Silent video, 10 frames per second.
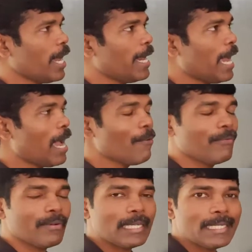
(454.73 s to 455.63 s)
I
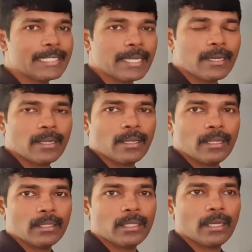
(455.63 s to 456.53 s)
have
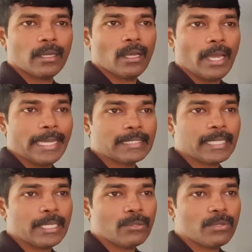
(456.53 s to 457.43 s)
written the
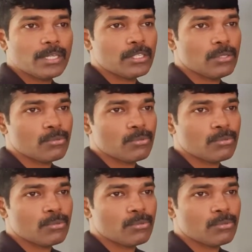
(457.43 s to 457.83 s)
SI unit.